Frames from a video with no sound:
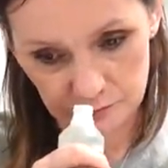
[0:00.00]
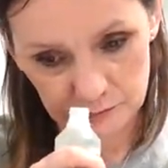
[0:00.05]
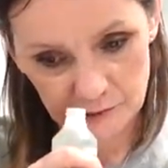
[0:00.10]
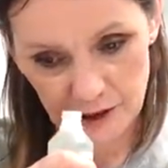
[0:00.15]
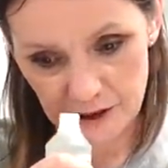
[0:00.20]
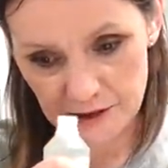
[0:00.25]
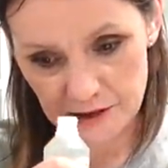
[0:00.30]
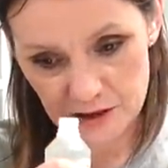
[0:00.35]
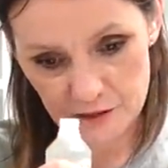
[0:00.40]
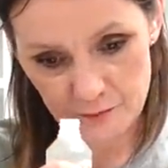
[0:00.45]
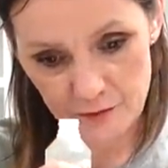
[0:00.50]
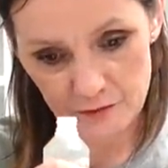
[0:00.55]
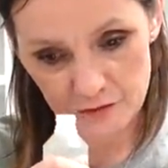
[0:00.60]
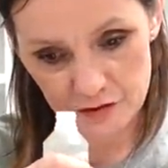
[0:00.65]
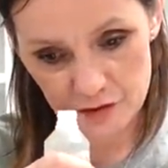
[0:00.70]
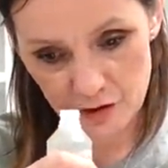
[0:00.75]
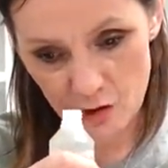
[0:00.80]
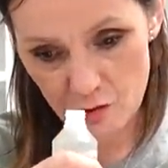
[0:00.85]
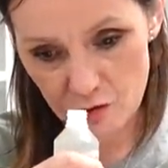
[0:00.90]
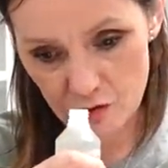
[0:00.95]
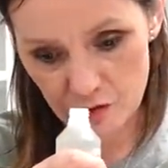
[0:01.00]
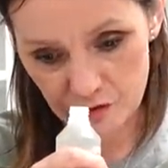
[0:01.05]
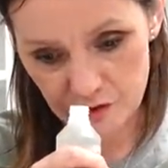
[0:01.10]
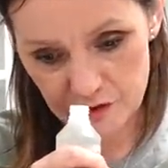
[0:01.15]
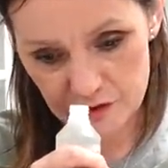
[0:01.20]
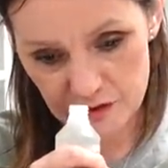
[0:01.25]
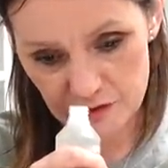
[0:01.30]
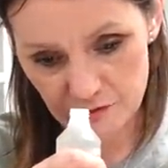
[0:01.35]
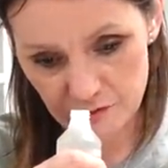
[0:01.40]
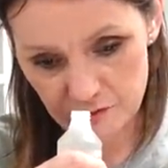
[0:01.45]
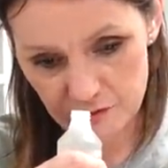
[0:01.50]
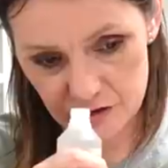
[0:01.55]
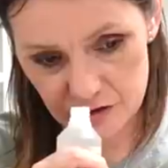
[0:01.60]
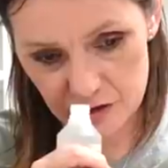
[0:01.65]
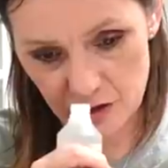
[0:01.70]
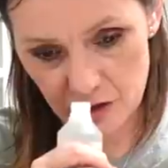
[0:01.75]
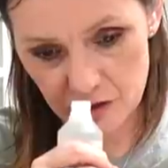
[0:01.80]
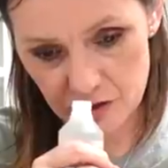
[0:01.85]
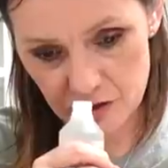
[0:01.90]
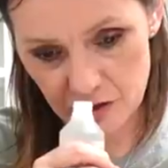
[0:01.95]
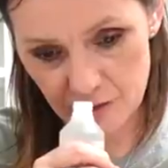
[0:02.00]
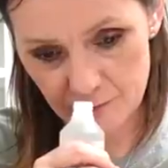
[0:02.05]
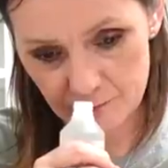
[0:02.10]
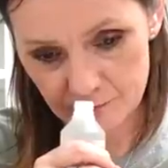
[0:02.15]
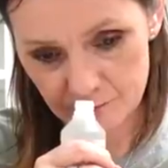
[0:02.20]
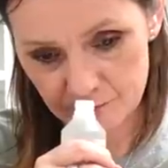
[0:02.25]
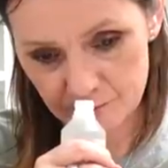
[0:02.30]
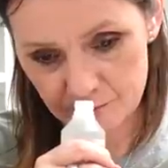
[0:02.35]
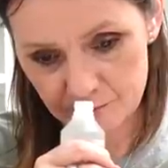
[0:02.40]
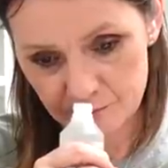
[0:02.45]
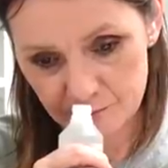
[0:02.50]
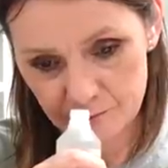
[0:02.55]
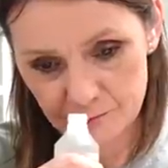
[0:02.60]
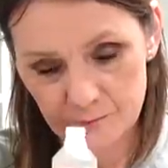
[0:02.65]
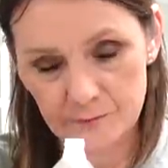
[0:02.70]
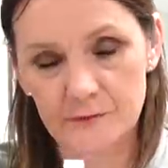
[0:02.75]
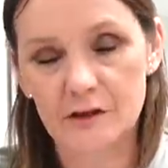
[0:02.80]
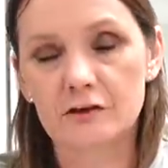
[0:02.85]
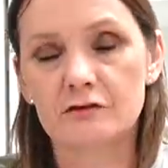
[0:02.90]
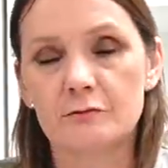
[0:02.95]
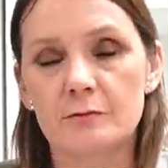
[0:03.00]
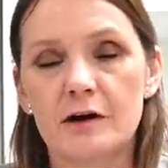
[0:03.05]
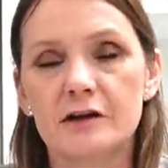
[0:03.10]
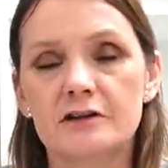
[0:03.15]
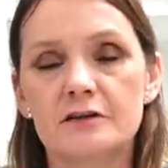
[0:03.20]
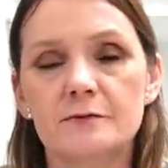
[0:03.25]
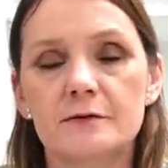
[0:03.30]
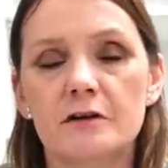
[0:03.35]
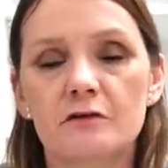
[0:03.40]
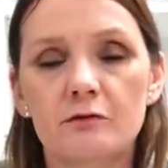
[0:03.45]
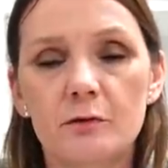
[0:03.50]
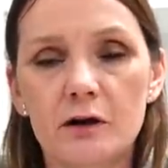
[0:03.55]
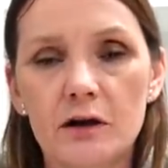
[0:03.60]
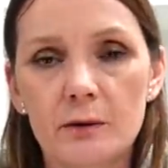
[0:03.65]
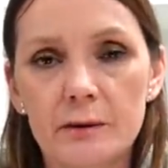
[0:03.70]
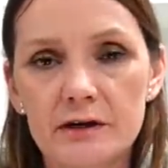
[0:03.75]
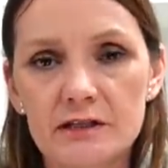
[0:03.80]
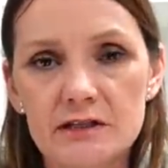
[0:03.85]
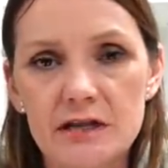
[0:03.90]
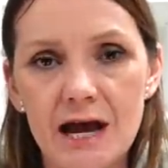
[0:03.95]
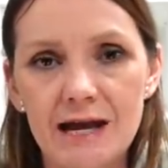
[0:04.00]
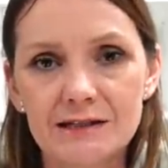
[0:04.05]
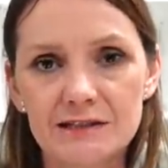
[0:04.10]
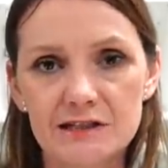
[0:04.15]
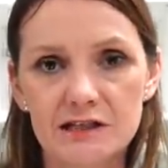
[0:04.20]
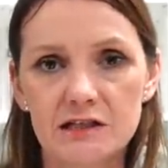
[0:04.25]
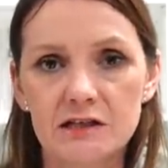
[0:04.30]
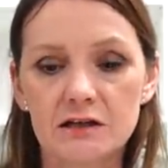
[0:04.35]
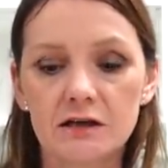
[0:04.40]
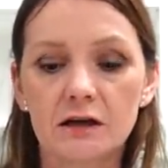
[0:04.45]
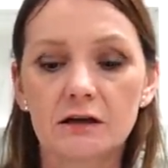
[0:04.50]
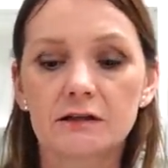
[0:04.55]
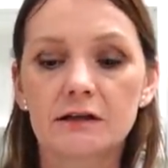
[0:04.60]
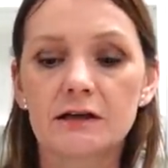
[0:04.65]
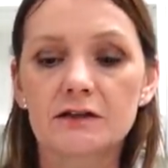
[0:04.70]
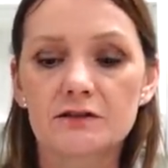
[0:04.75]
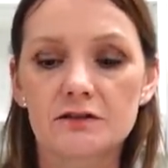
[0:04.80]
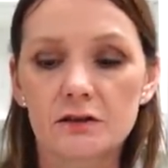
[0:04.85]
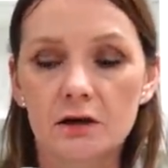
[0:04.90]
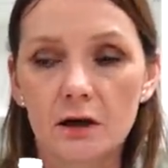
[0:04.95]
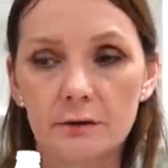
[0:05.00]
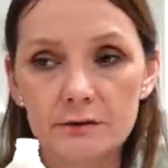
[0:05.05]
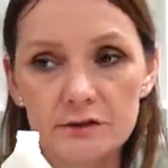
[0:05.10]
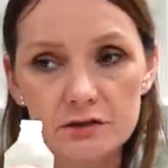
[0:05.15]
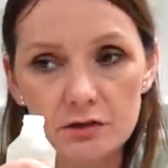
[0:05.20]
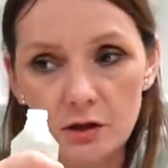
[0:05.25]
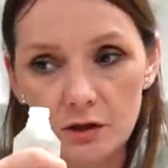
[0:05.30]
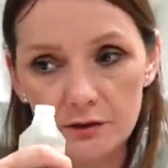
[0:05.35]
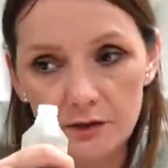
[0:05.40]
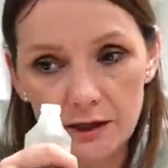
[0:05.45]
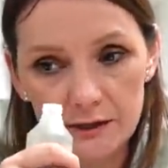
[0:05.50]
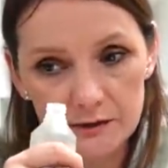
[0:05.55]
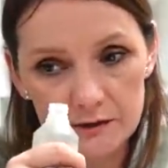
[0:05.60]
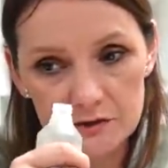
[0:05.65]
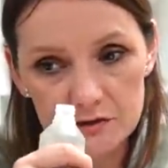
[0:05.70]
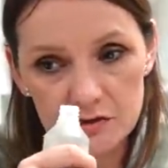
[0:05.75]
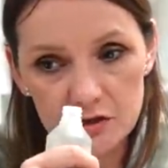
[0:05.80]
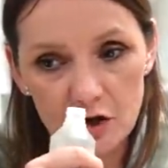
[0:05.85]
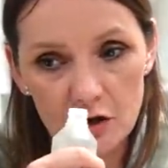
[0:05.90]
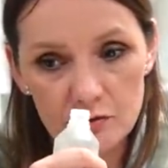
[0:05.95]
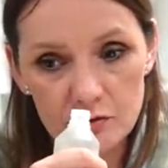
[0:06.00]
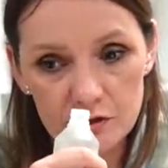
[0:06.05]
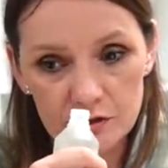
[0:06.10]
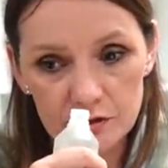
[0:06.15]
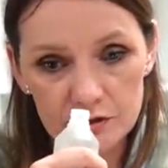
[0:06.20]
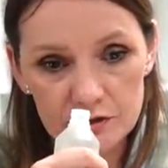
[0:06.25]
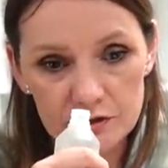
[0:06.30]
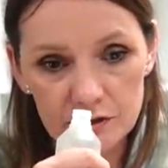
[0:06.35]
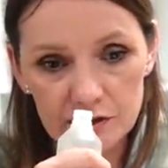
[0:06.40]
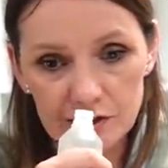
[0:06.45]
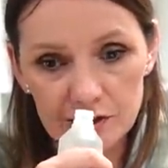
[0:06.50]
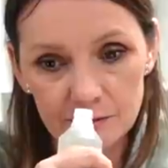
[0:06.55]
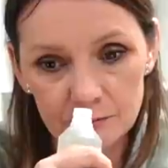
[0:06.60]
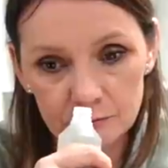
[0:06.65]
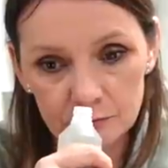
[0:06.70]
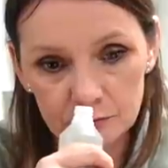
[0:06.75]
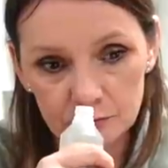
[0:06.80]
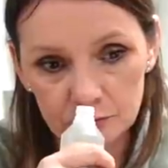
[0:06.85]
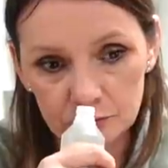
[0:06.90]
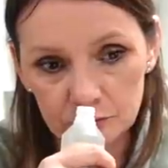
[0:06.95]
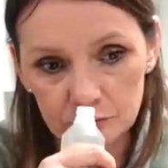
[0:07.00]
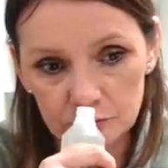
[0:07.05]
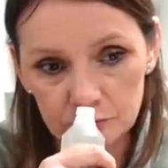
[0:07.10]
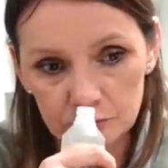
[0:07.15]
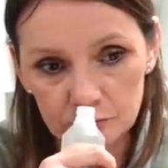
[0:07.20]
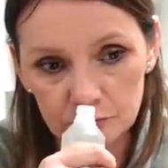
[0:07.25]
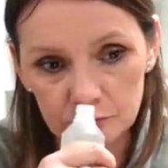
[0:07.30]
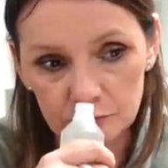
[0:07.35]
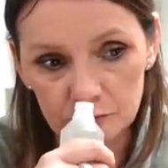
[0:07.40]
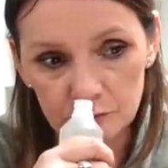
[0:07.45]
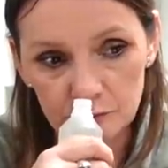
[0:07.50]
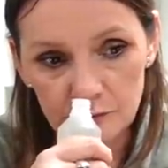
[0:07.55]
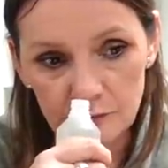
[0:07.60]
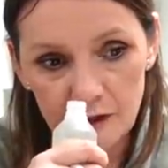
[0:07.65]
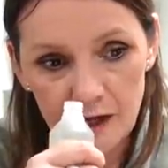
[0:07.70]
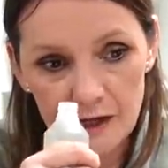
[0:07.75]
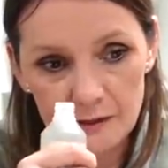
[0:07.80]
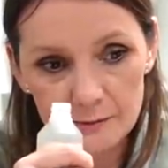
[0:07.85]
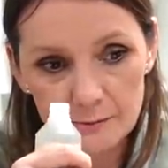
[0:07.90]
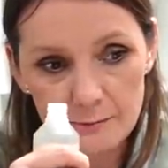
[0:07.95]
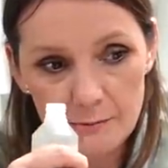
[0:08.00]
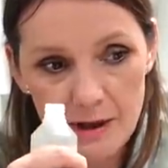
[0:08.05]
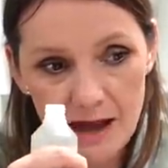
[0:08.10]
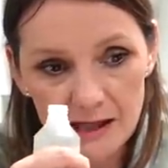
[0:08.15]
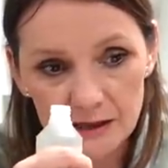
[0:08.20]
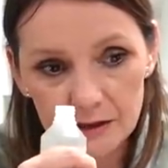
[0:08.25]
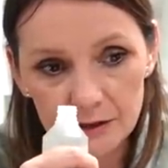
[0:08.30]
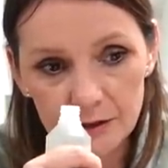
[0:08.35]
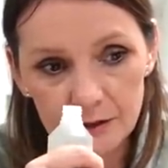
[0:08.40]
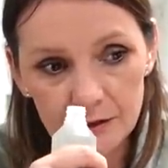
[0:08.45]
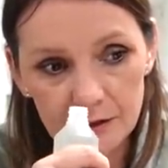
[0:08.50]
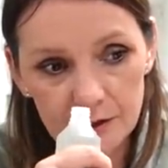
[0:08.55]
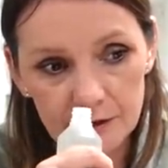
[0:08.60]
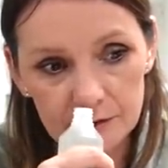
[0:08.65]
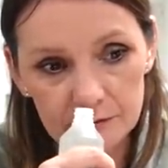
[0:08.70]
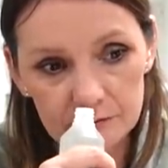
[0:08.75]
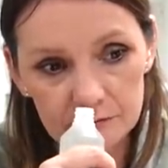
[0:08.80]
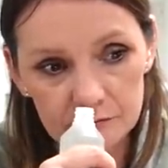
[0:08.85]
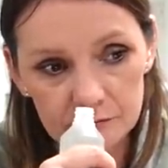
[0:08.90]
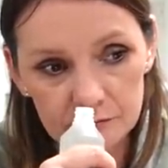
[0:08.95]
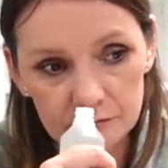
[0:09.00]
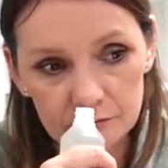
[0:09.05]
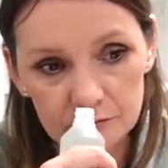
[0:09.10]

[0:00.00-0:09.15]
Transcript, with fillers: and it smells so good. This is such a, it reminds me of when I went to Antigua years ago. It's got like this coconutty and melon, and